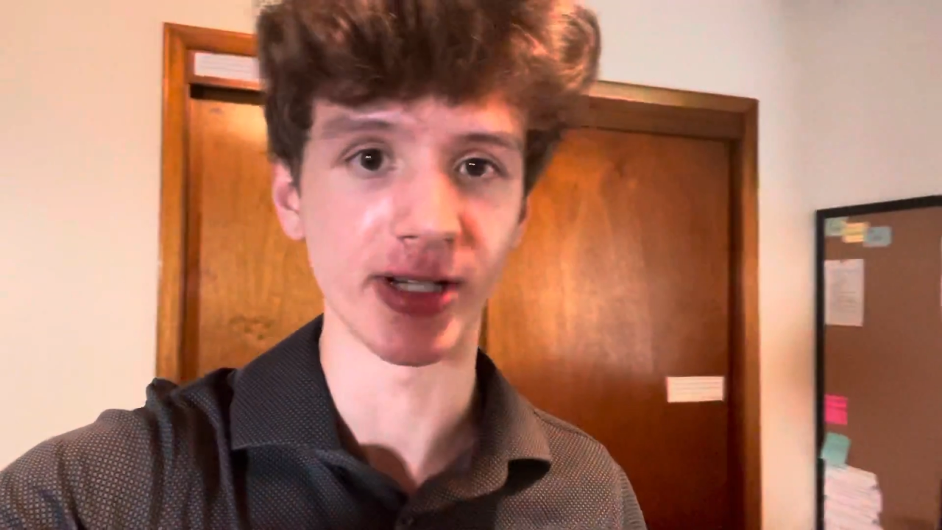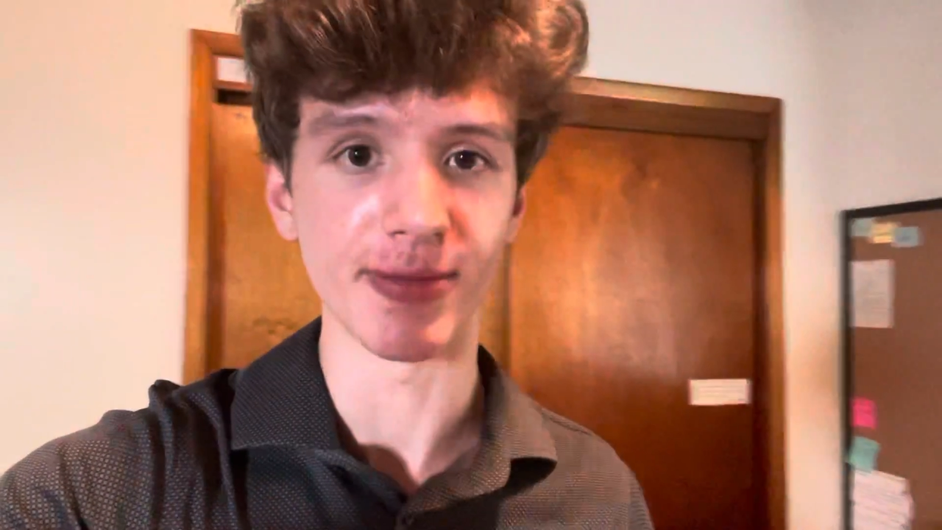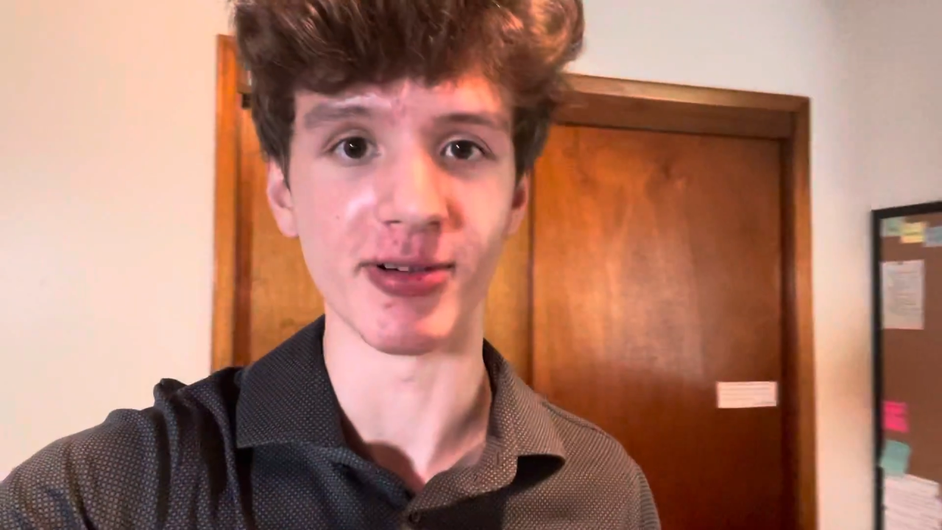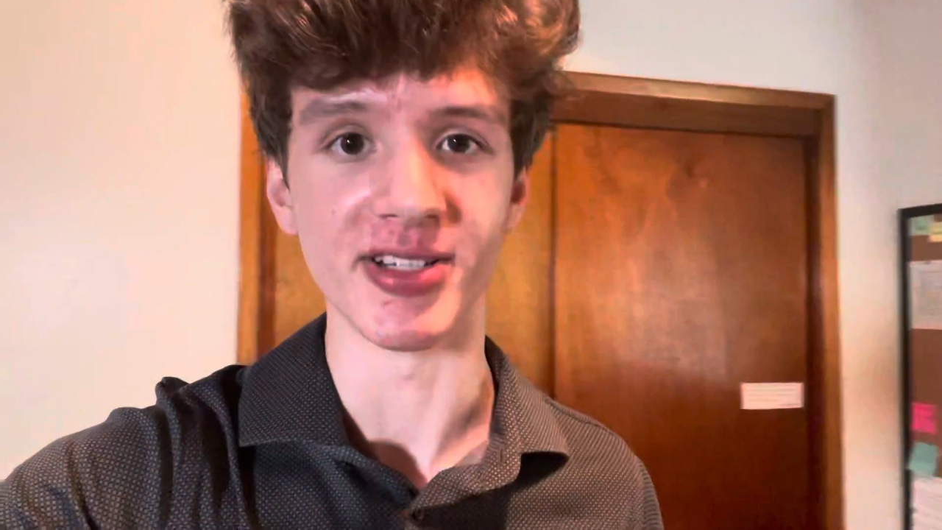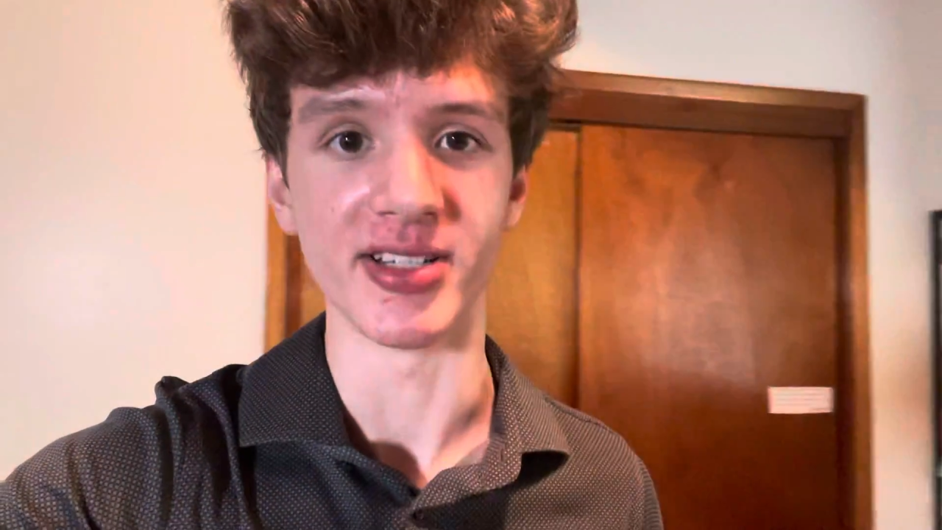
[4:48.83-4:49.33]
to
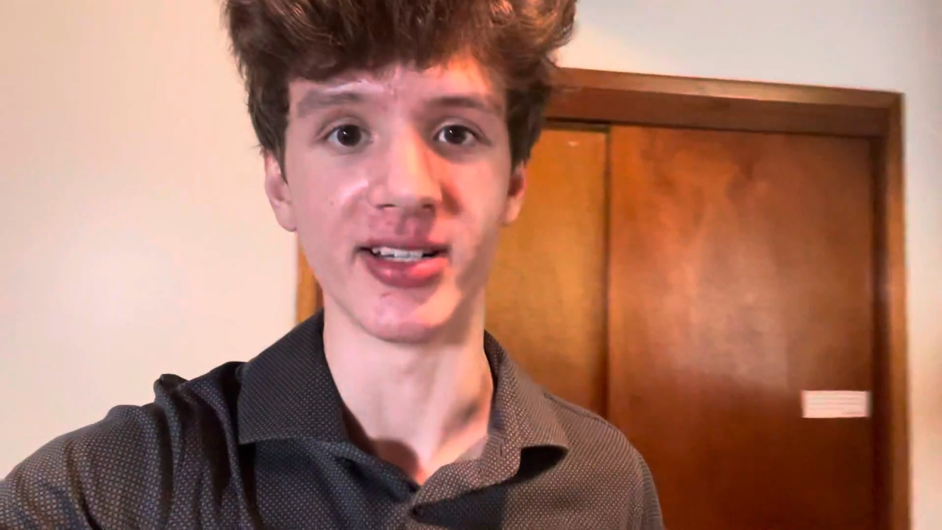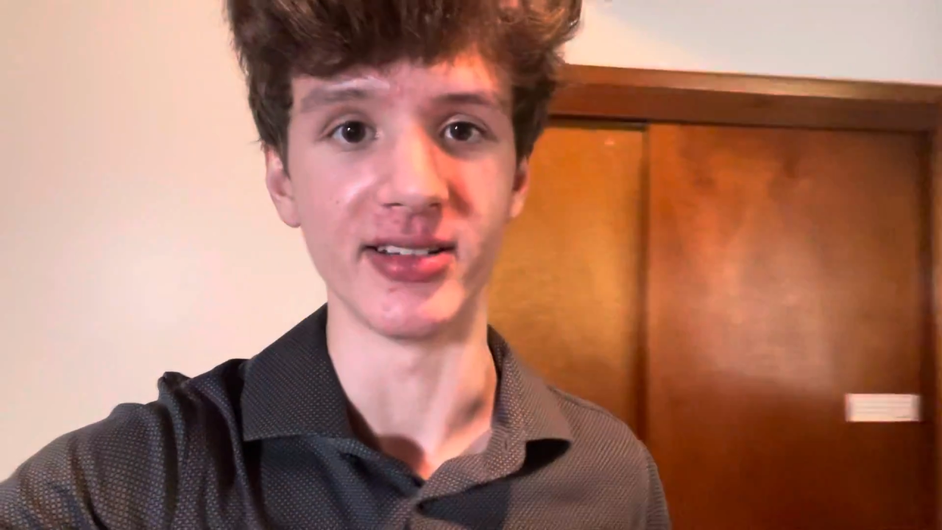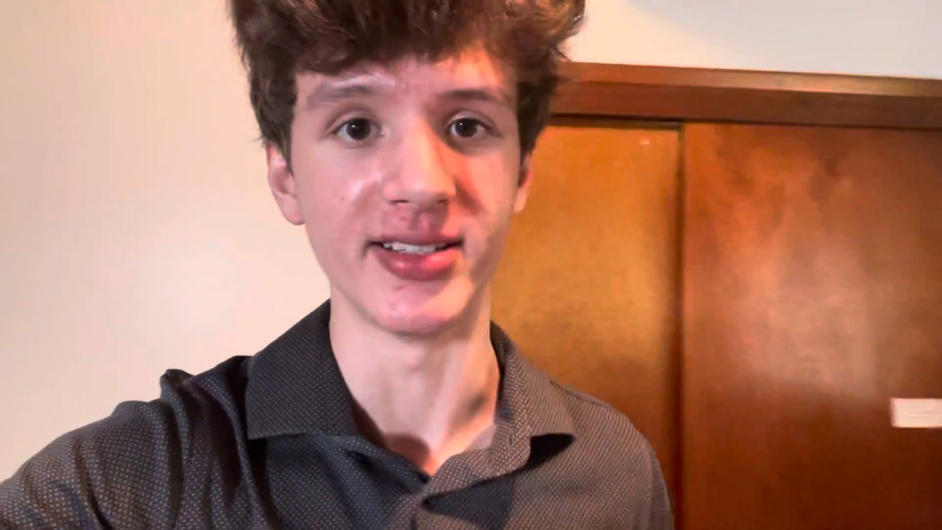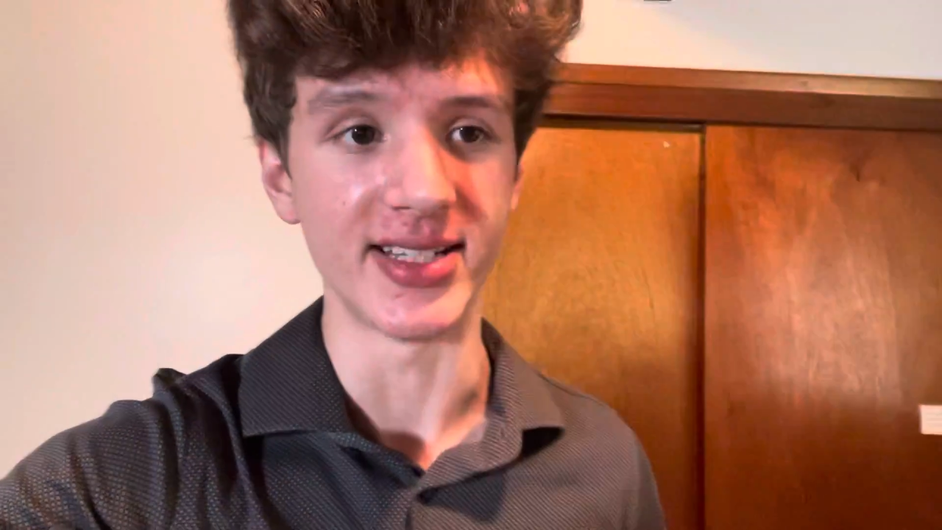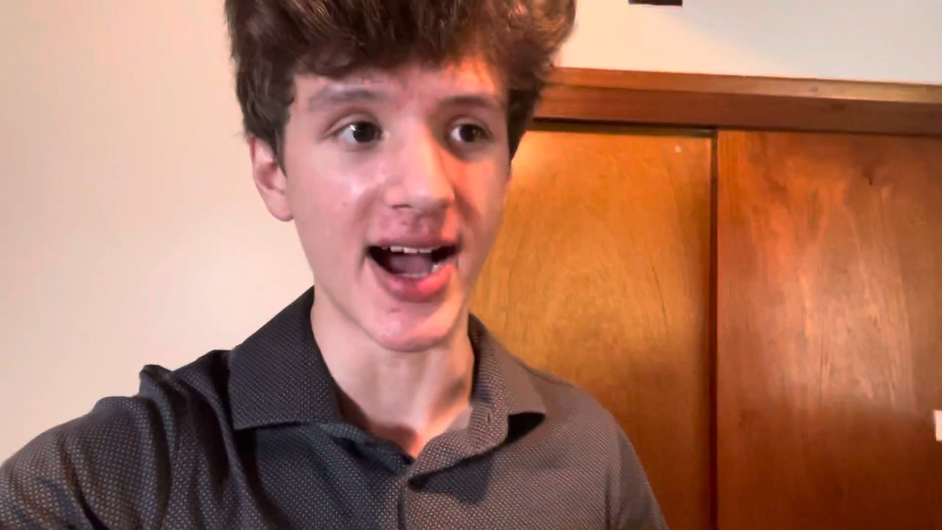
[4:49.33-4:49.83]
prison
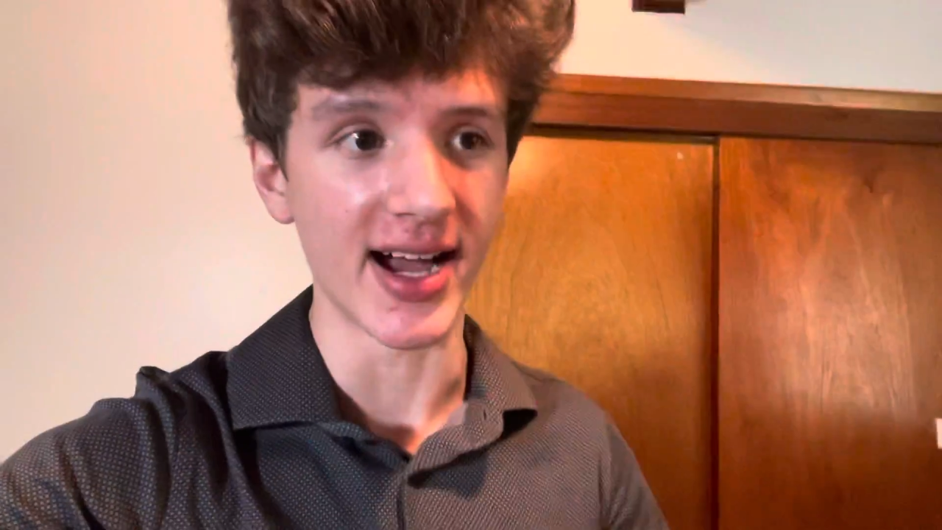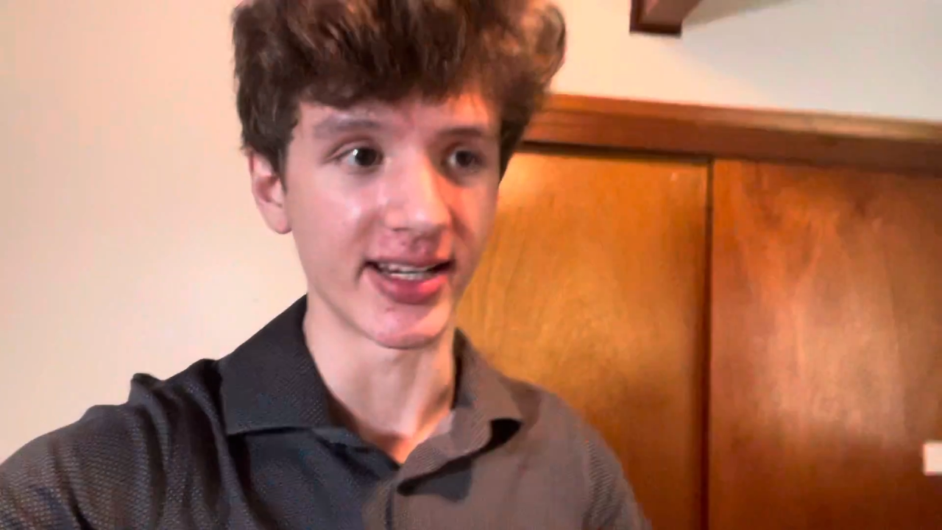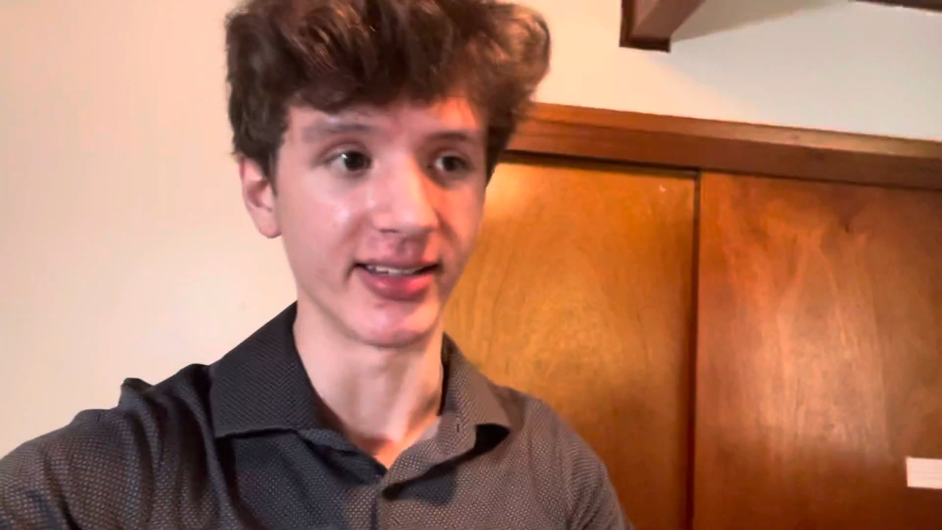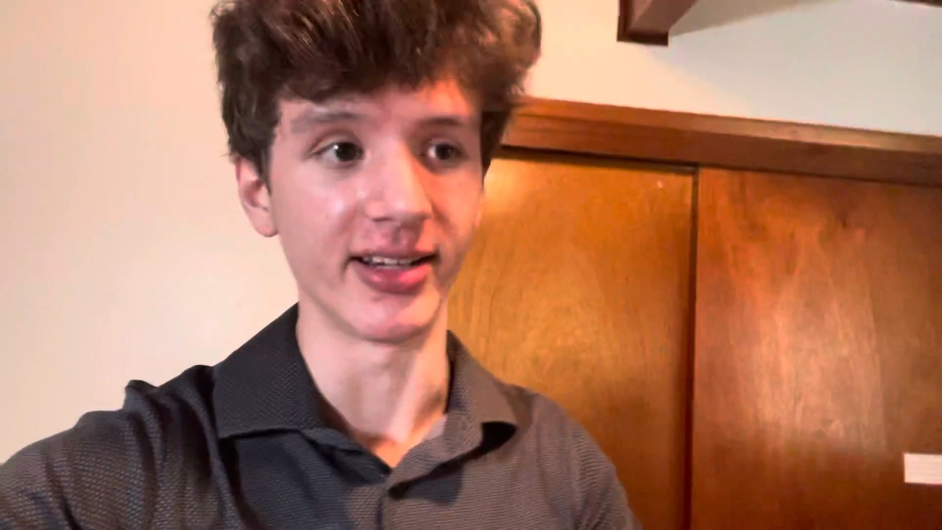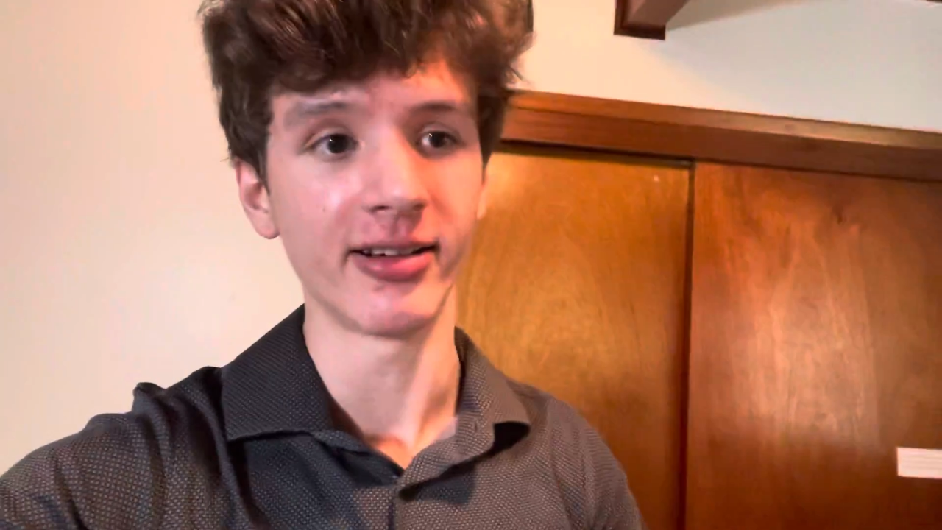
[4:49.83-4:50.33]
and
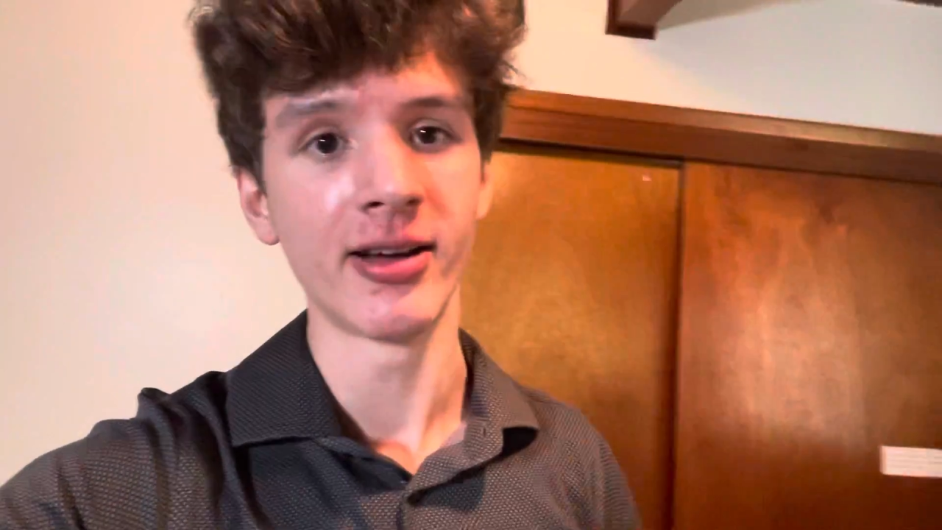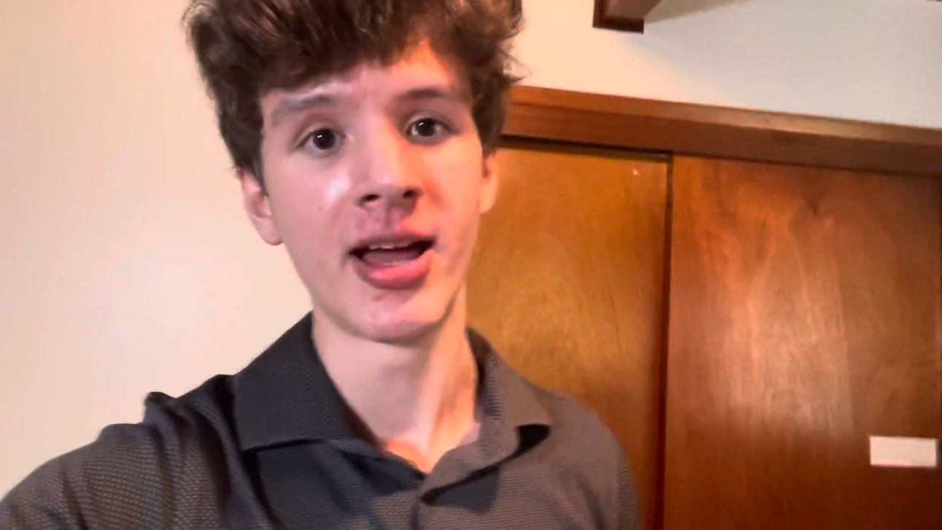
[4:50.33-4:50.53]
dying there.